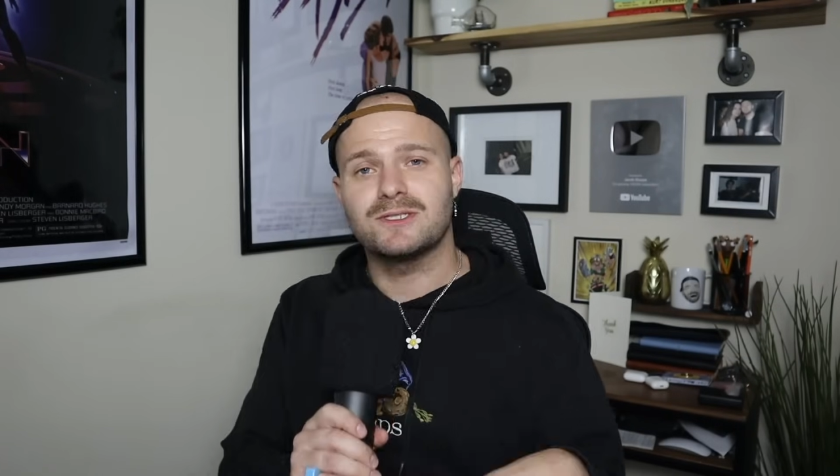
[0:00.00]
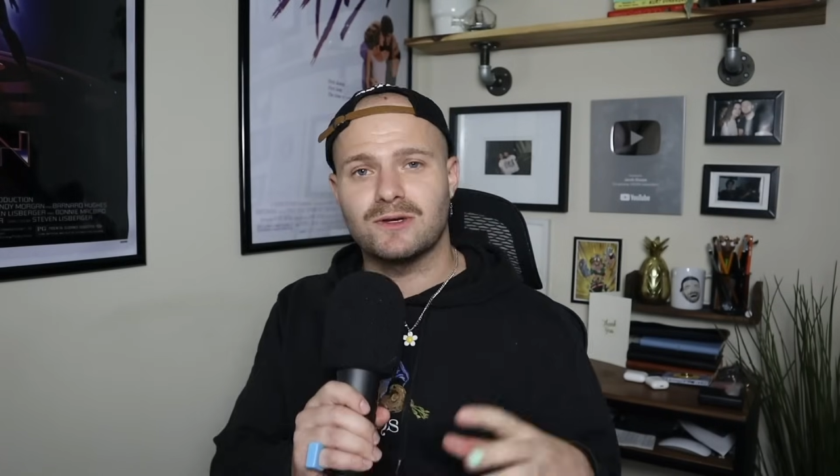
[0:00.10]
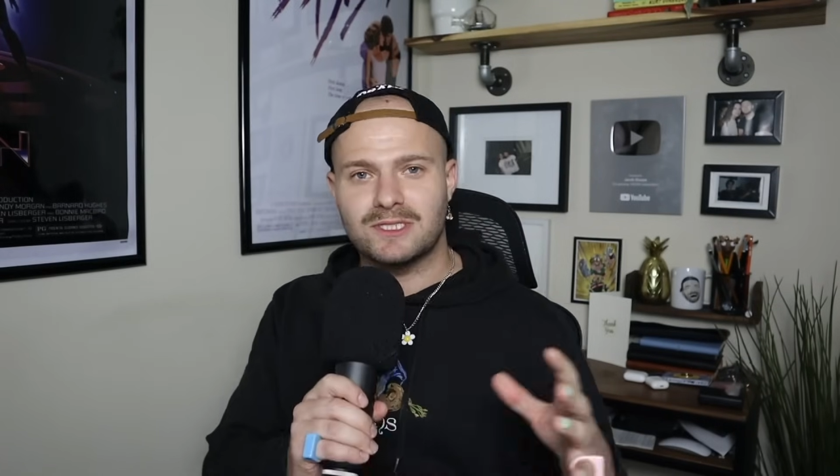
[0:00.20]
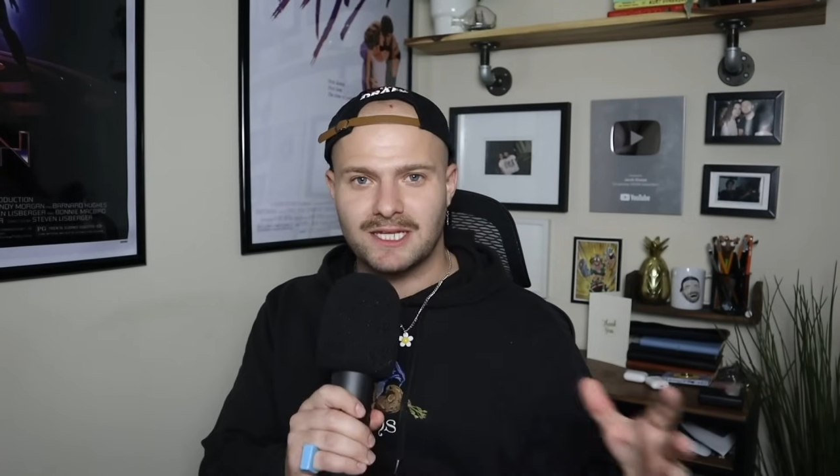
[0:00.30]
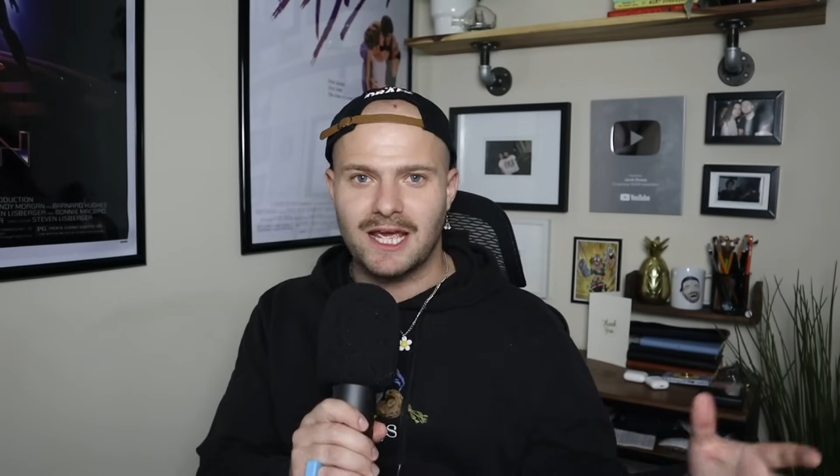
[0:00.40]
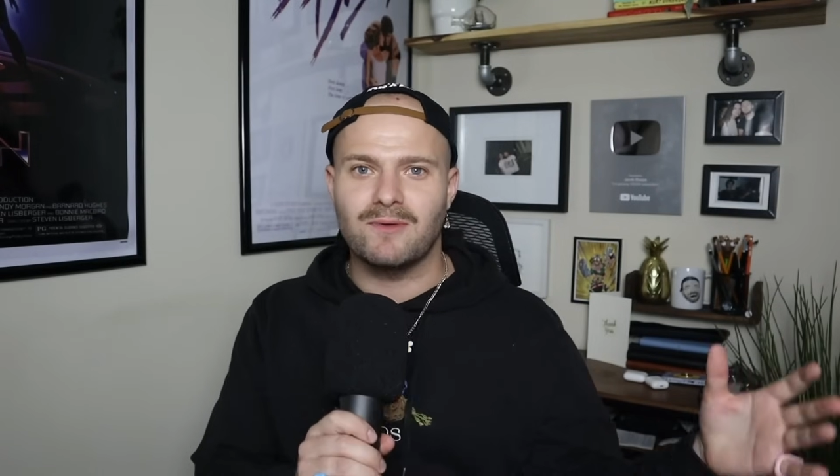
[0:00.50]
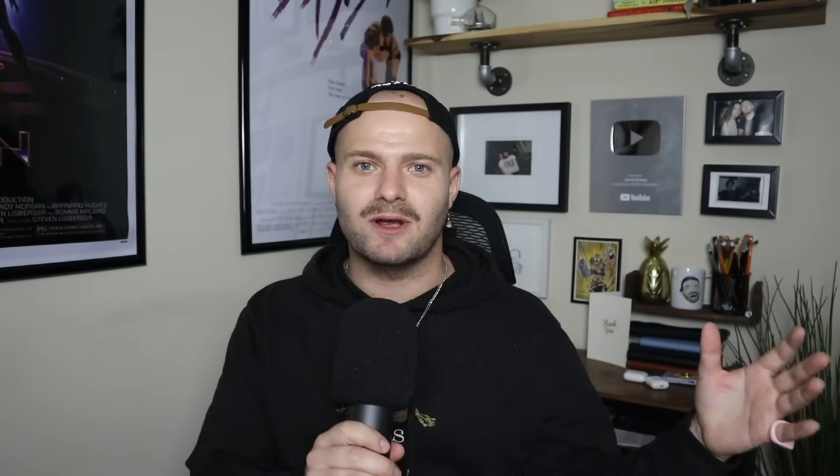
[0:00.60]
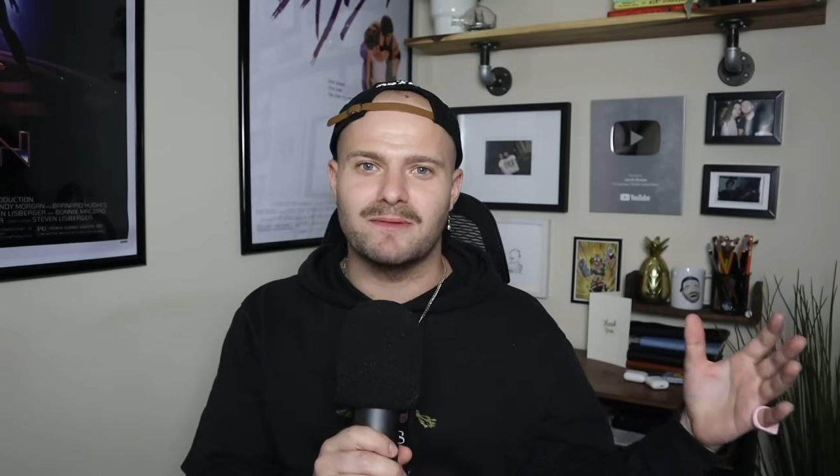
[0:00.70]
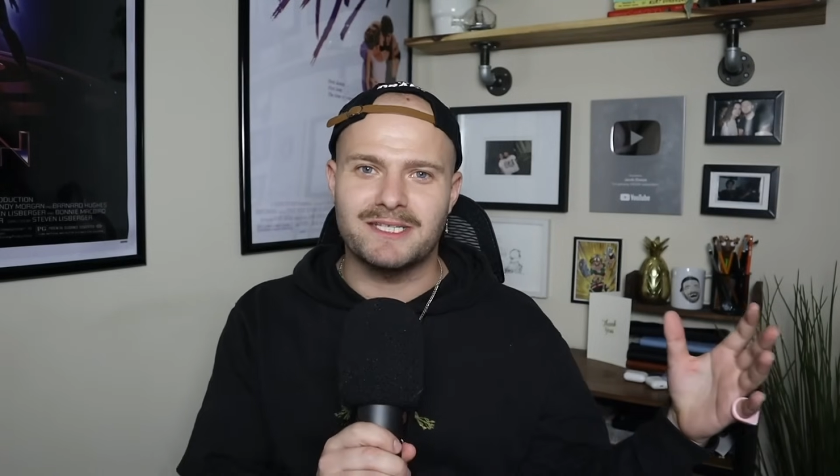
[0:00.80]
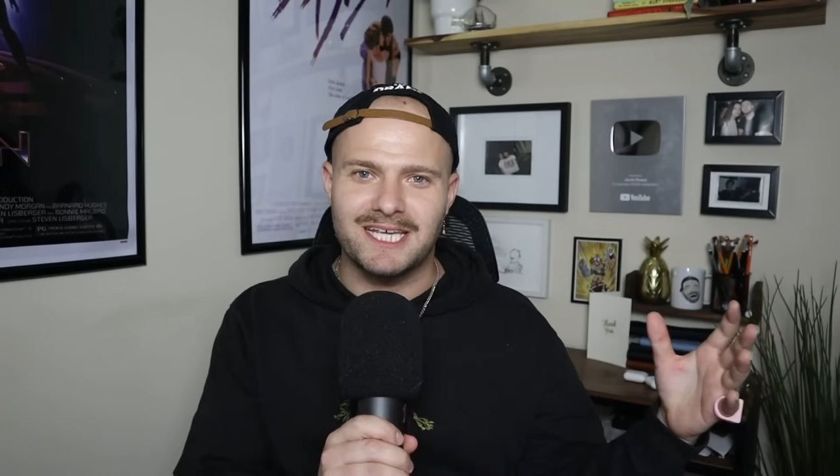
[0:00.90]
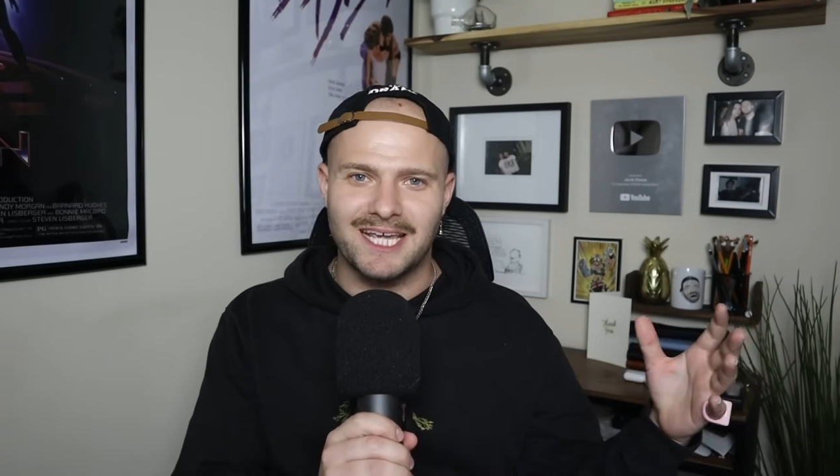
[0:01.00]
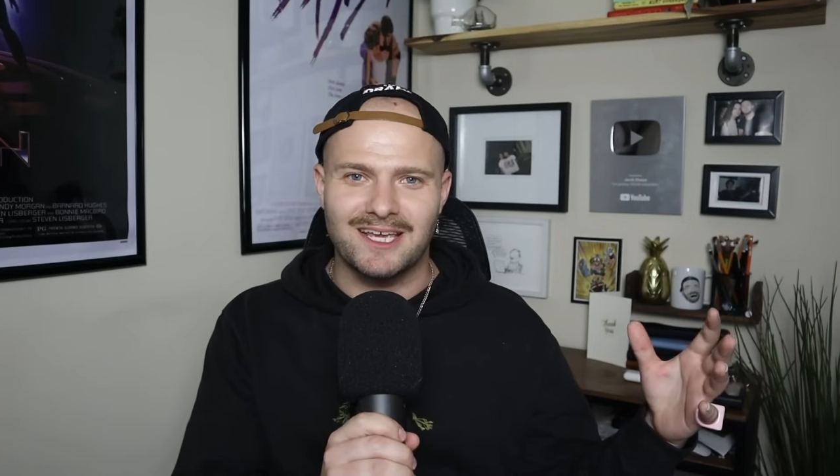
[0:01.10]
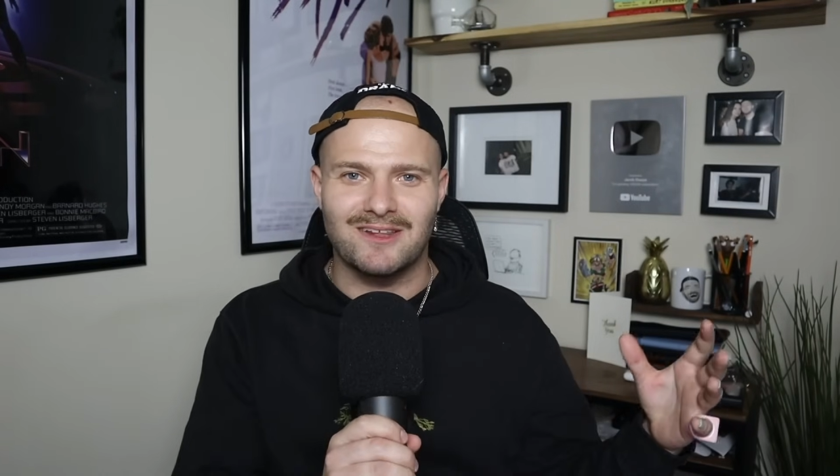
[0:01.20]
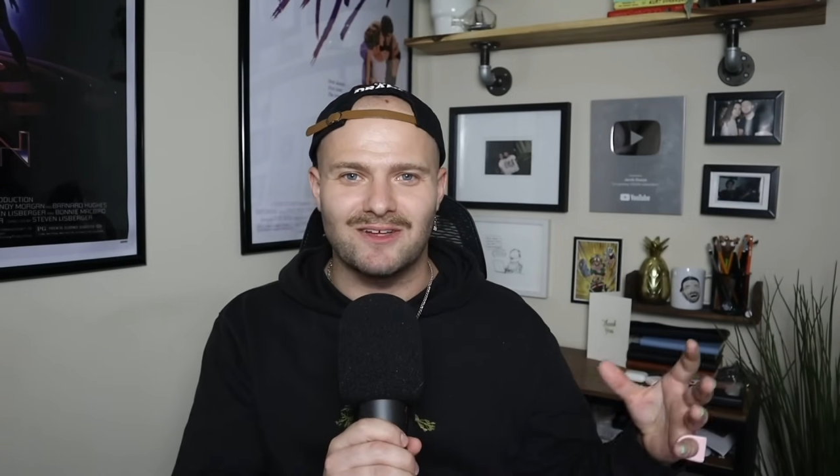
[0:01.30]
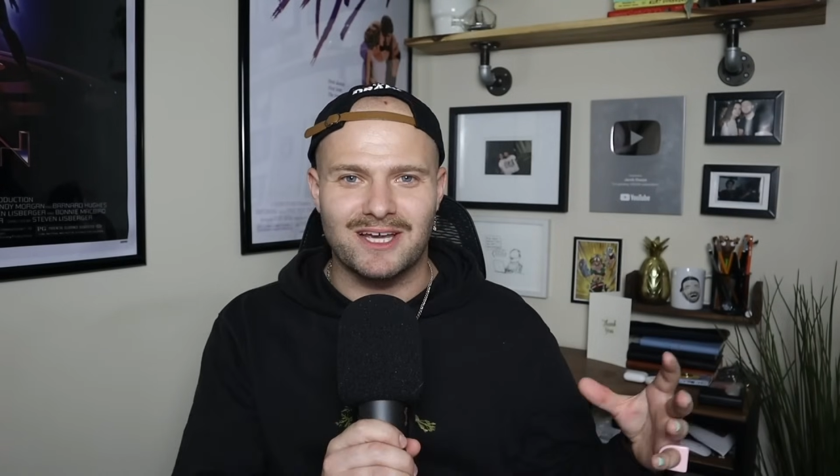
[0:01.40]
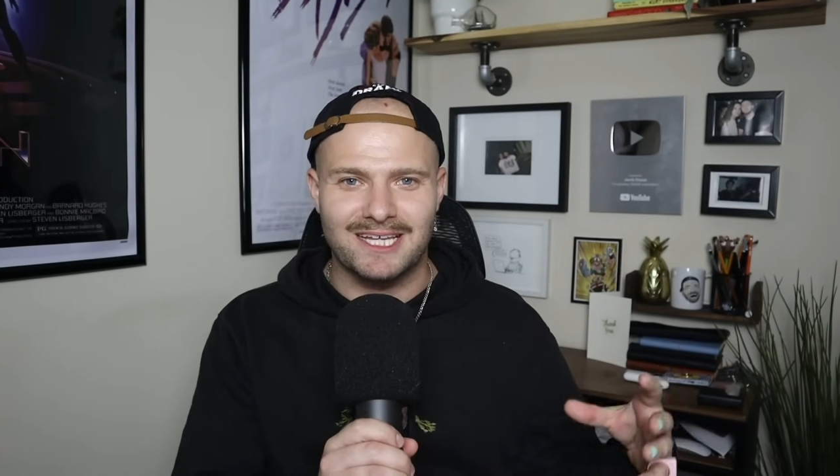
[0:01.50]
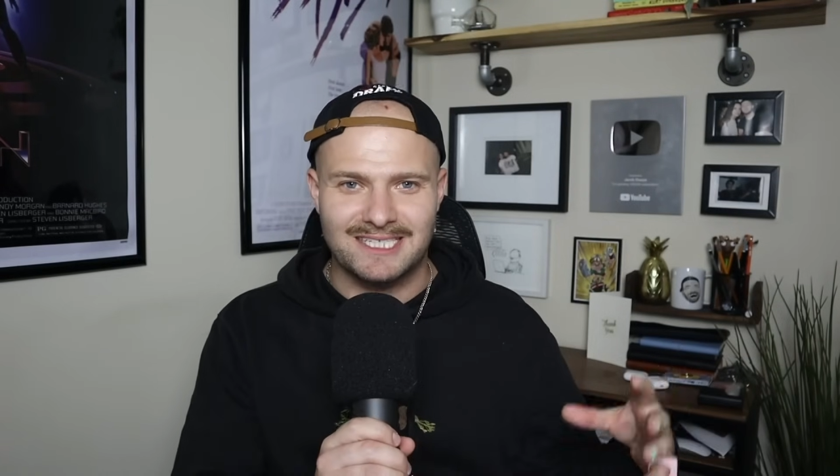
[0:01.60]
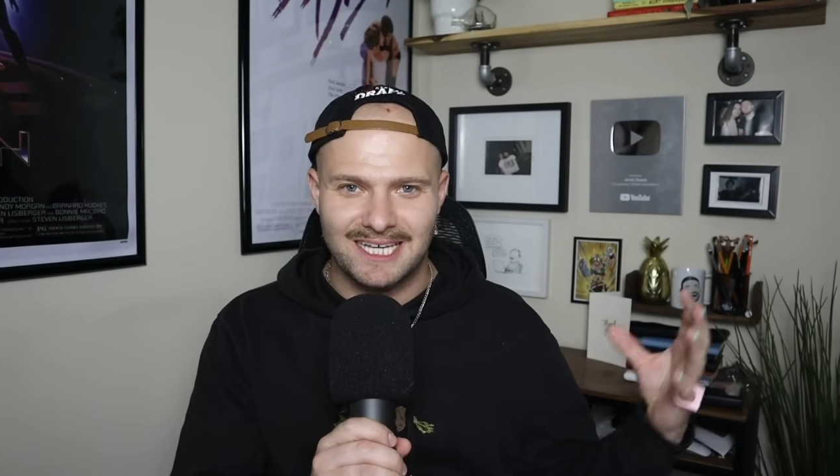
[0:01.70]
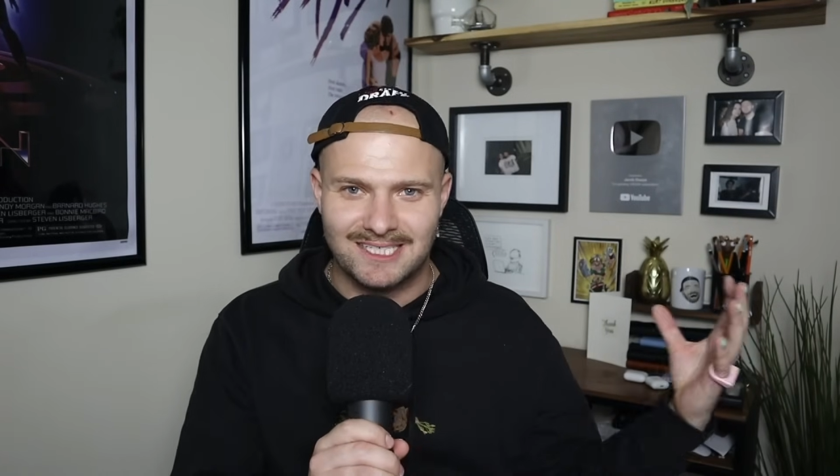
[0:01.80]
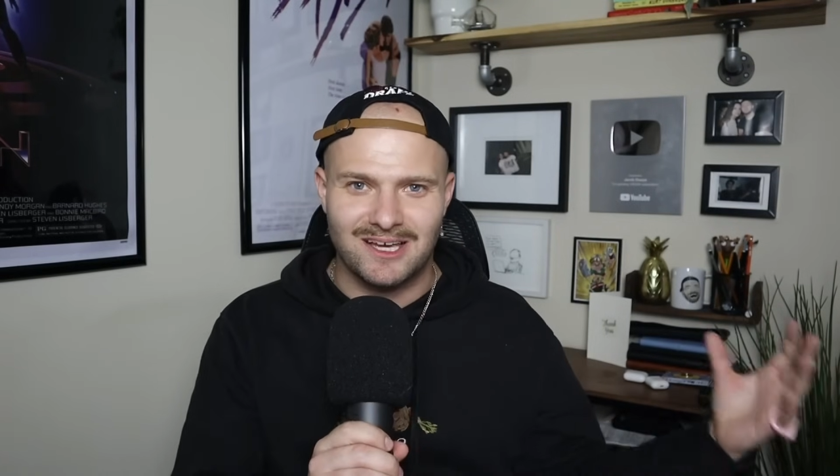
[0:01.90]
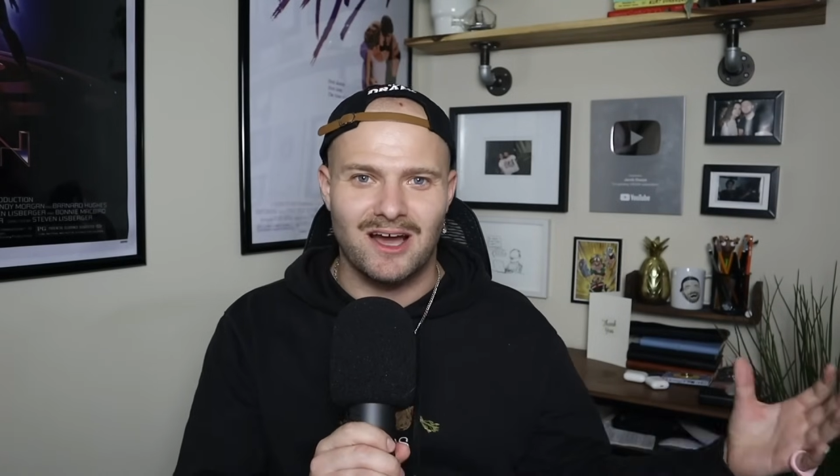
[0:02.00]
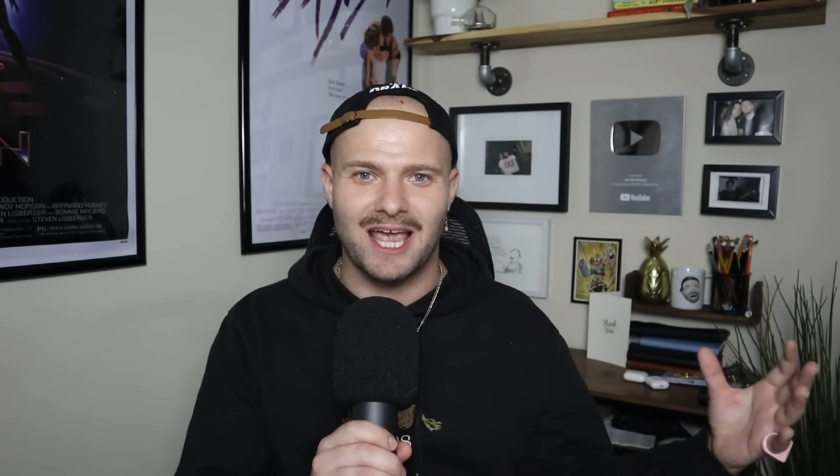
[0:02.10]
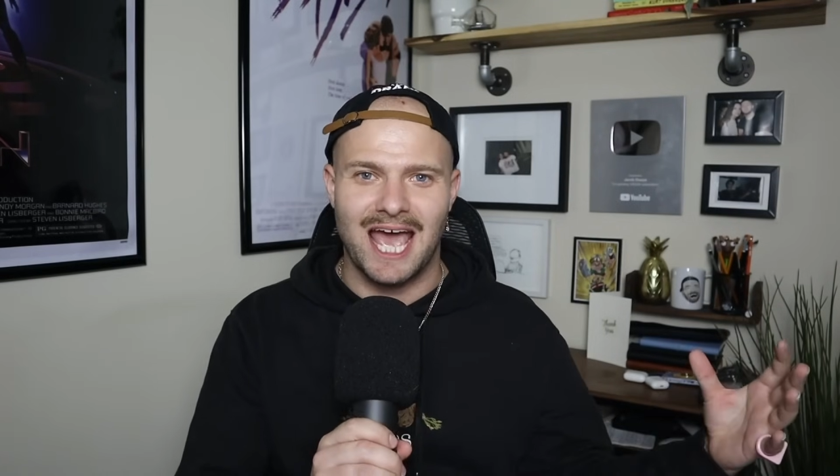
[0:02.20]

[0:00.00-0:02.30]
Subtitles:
So today we're gonna be taking a look at TikTok